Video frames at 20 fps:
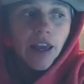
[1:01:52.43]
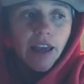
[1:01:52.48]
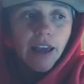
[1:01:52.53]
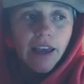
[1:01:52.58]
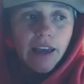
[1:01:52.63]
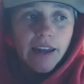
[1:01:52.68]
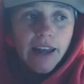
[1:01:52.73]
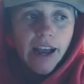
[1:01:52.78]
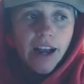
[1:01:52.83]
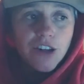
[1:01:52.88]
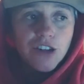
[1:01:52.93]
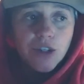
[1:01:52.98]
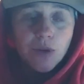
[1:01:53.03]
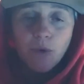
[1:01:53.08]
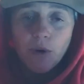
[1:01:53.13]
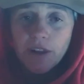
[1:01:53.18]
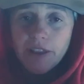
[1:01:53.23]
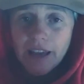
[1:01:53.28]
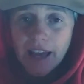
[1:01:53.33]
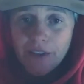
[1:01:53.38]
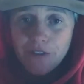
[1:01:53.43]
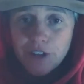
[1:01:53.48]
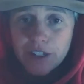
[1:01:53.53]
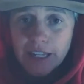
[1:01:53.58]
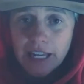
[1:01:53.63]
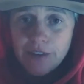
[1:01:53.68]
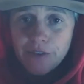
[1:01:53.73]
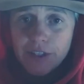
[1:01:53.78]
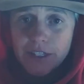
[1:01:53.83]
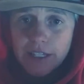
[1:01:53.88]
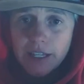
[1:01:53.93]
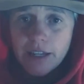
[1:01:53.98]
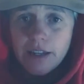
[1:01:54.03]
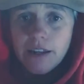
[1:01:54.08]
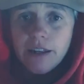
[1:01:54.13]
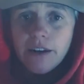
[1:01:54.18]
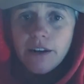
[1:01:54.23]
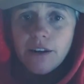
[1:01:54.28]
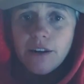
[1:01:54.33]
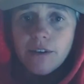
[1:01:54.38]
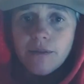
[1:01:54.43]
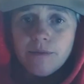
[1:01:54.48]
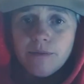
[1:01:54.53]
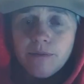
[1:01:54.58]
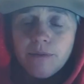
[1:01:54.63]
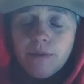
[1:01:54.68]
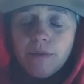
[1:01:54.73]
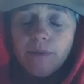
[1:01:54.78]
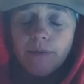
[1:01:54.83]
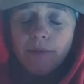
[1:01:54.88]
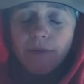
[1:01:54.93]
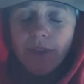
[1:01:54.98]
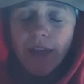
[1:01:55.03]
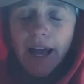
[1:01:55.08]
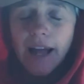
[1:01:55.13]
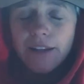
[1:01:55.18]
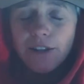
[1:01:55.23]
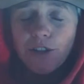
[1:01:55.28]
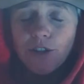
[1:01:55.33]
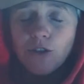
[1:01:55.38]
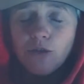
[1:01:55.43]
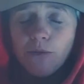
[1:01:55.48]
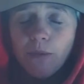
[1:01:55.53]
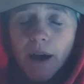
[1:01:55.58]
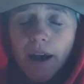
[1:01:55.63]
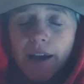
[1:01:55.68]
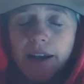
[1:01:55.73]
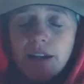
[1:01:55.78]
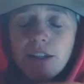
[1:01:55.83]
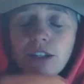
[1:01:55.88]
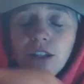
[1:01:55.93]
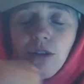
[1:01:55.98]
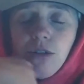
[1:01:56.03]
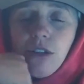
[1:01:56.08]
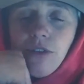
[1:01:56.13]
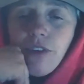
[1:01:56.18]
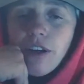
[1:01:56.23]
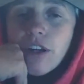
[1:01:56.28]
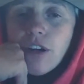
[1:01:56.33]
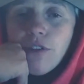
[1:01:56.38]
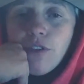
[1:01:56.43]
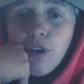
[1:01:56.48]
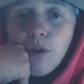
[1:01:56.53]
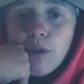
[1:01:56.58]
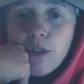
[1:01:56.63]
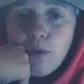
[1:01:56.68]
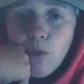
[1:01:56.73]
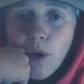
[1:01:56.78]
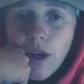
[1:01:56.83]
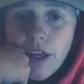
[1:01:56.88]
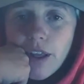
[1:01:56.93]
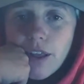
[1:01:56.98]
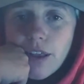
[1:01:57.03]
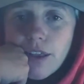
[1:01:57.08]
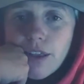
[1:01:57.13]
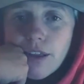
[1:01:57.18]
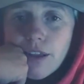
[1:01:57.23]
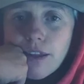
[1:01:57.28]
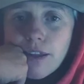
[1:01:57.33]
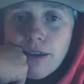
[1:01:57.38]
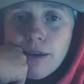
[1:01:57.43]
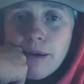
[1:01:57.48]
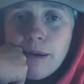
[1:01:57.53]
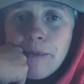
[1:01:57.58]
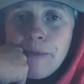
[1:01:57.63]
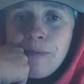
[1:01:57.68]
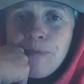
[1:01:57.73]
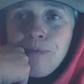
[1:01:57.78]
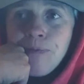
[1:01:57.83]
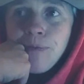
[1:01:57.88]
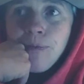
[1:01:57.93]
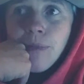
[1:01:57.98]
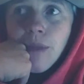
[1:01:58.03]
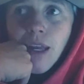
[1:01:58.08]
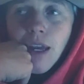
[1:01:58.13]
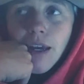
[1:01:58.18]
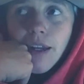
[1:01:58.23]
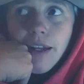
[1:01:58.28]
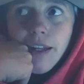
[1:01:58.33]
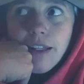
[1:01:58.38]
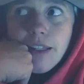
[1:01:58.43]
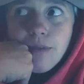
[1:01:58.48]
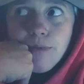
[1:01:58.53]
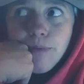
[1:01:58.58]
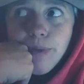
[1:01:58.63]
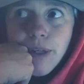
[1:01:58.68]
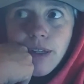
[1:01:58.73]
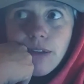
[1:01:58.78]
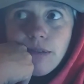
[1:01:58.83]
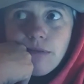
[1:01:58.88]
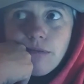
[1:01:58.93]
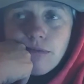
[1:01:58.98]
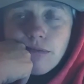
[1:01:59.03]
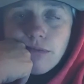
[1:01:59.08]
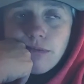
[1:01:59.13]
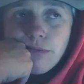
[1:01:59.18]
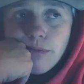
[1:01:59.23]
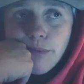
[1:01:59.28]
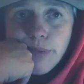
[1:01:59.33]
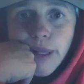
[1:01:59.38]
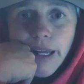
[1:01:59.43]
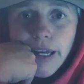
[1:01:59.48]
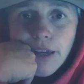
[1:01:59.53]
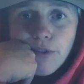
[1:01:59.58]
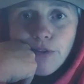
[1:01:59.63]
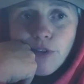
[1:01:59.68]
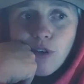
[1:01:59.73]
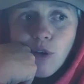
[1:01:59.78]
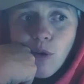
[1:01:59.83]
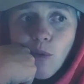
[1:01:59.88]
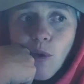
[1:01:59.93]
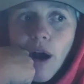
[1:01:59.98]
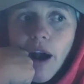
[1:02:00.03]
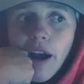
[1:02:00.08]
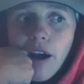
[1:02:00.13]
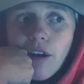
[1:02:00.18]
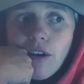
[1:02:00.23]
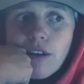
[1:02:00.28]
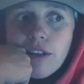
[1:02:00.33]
And actually one of the affidavits in here, that's who my exclusive interview is with. And it's been planned for a while.